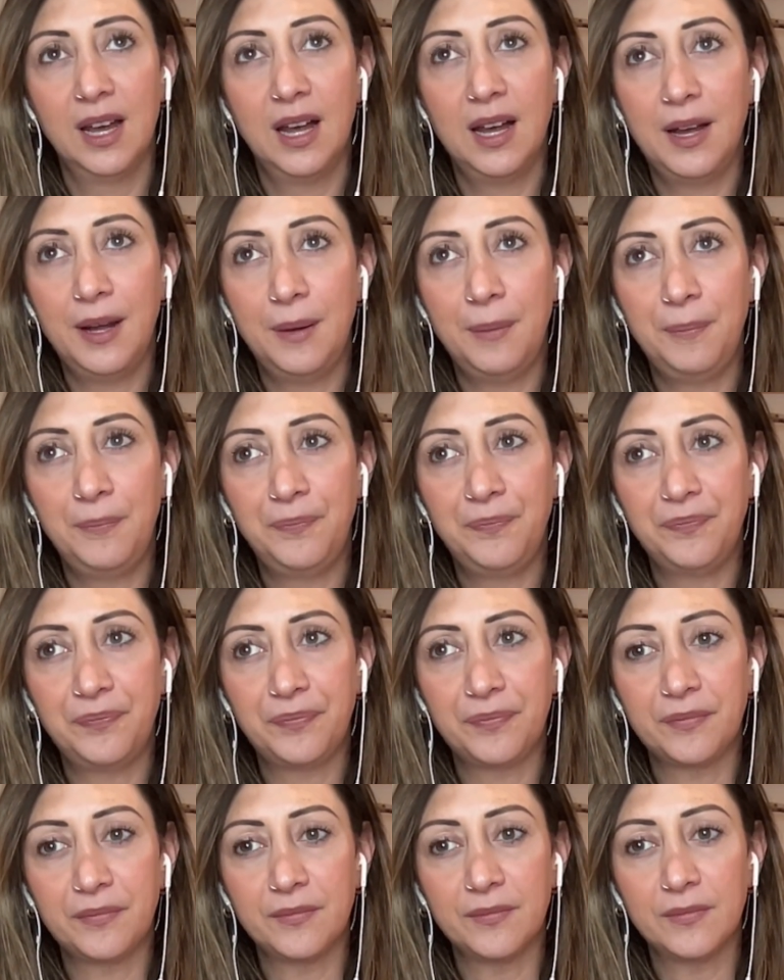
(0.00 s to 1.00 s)
And
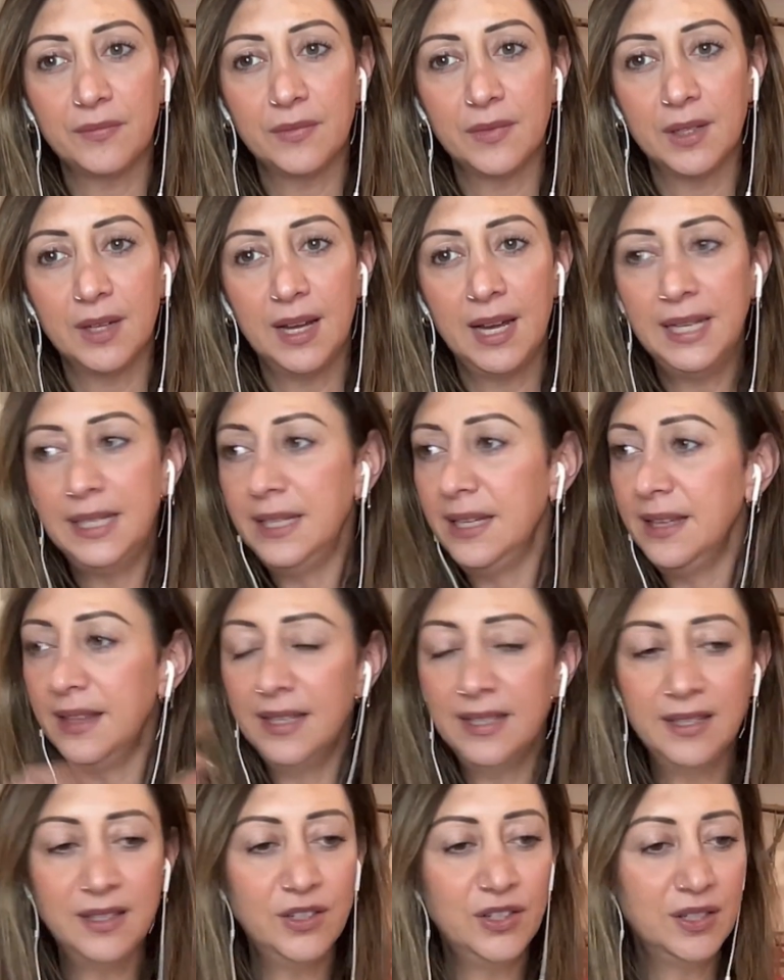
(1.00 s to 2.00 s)

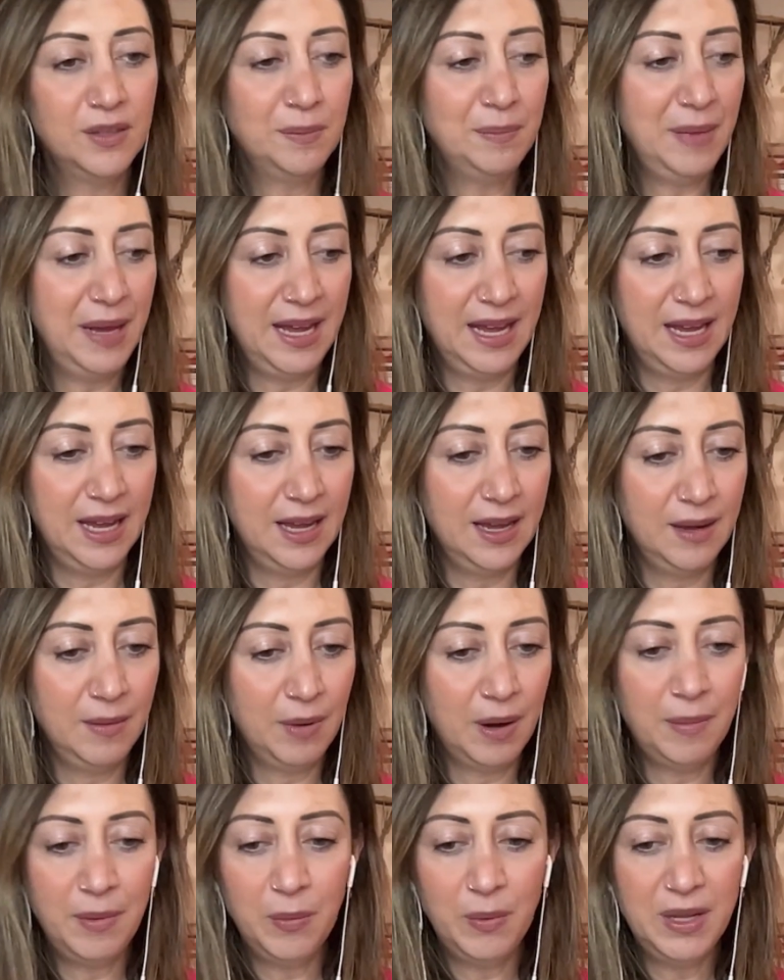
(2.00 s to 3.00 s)
this is just me.
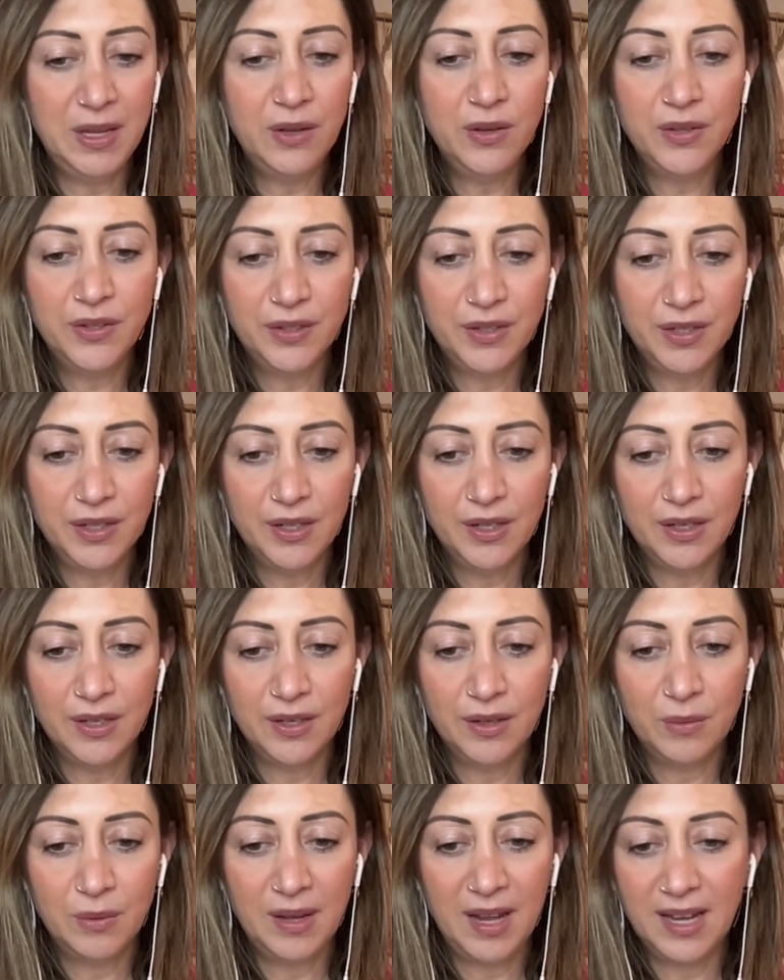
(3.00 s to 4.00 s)
I mean, we
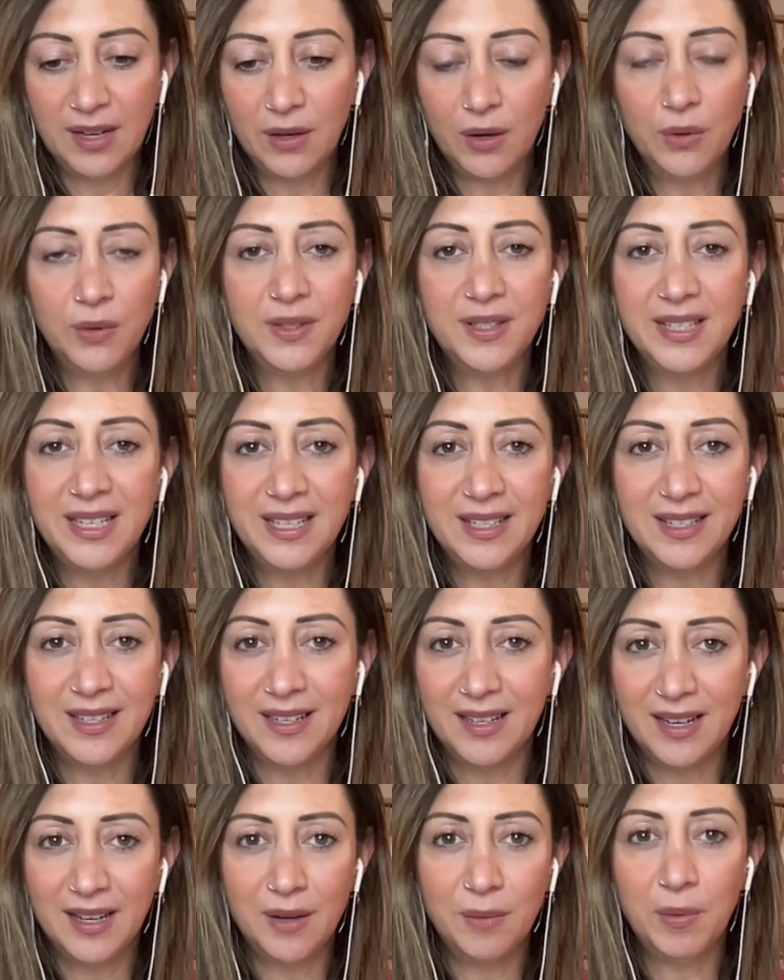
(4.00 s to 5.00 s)
had a whole
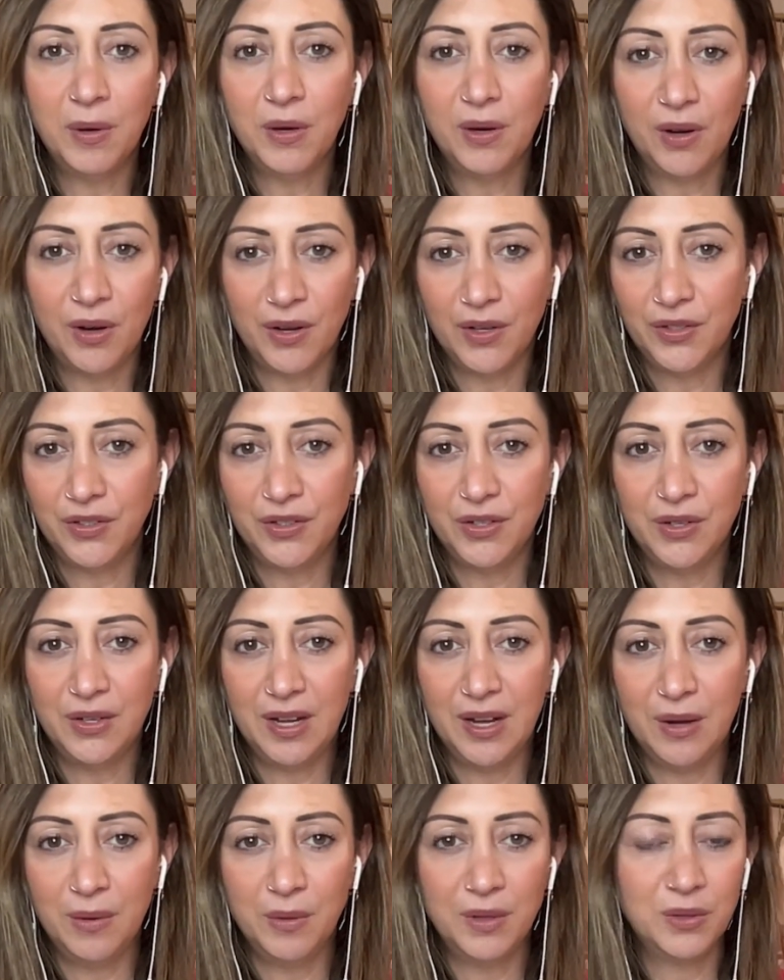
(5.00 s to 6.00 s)
season in a podcast
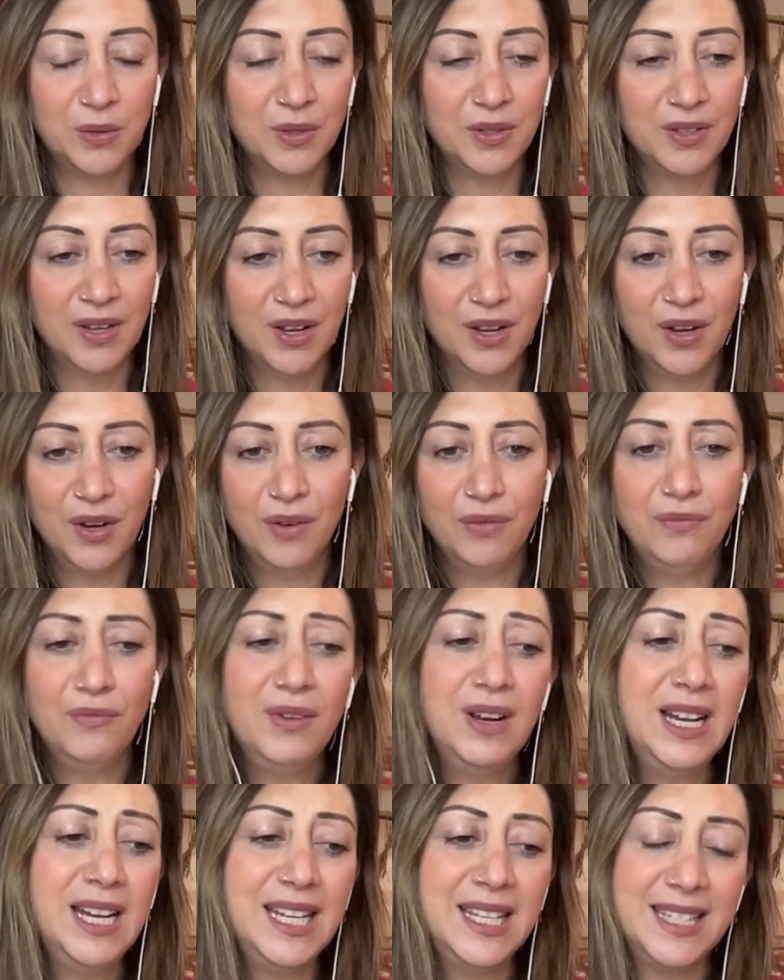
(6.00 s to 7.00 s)
studio, which was
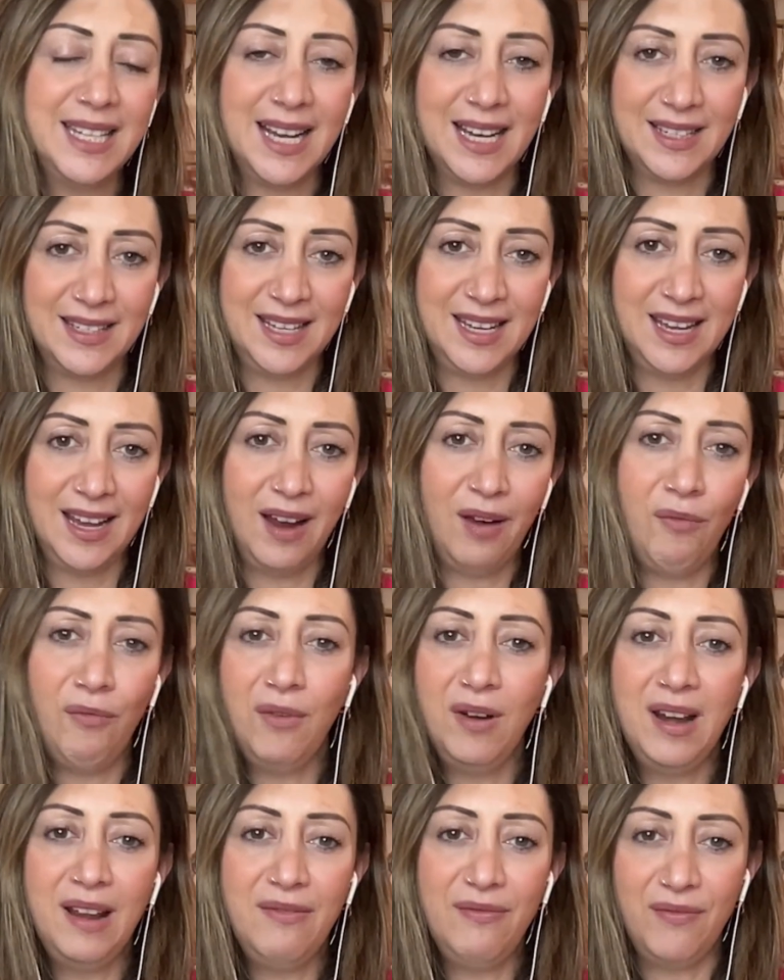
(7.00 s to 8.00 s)
really snazzy and
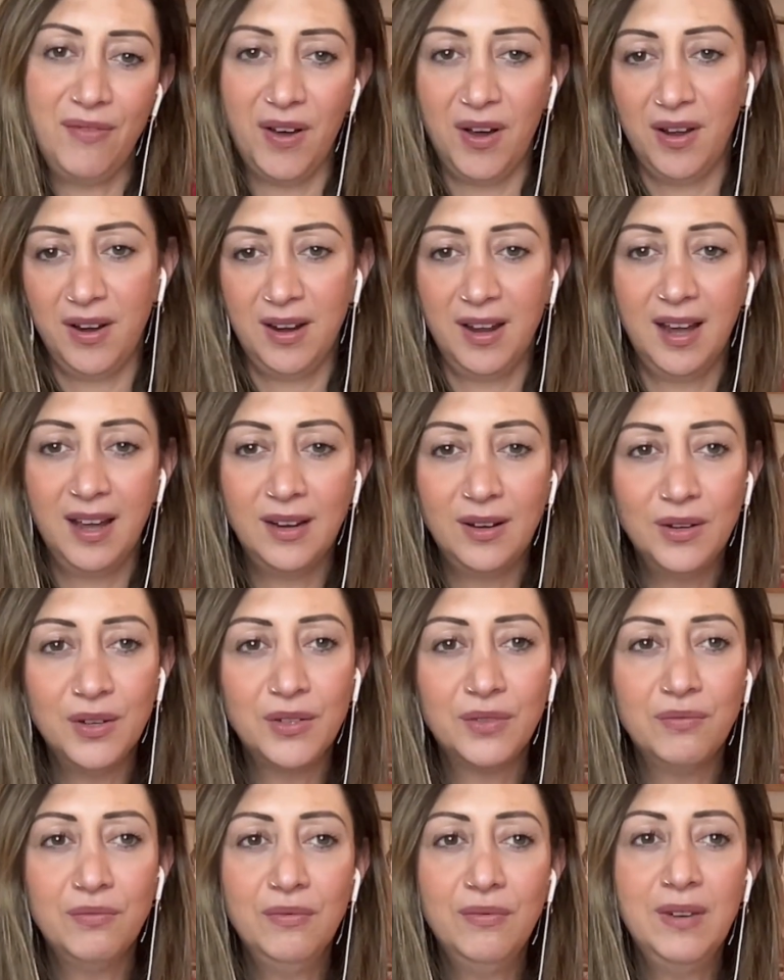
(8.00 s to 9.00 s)
really fun and
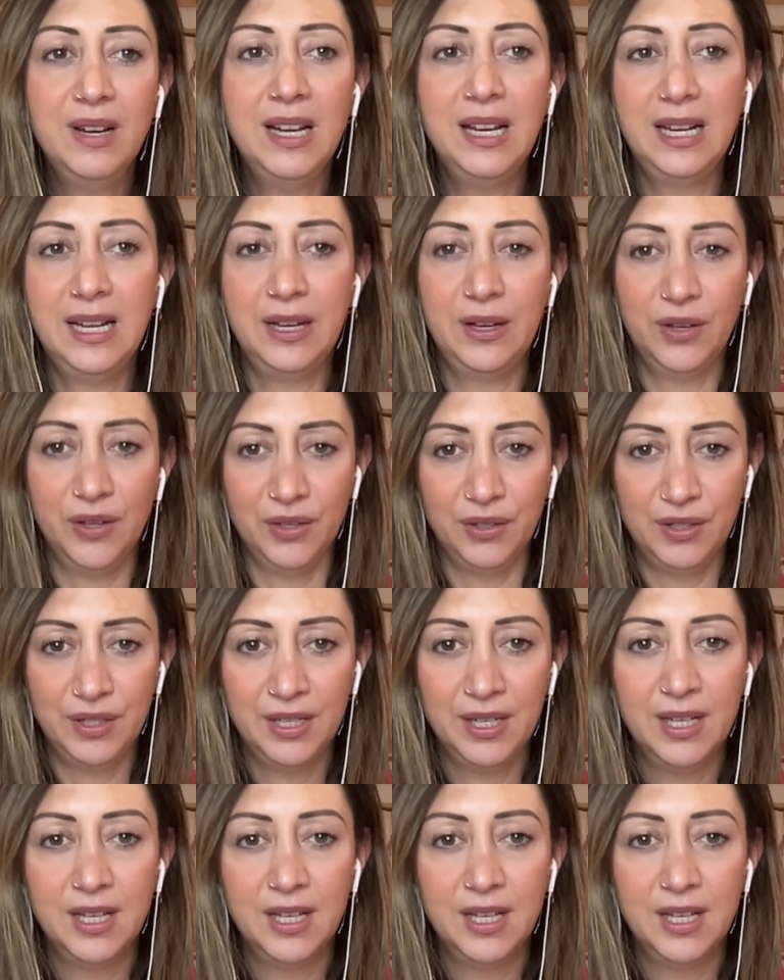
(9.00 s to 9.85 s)
looked really good.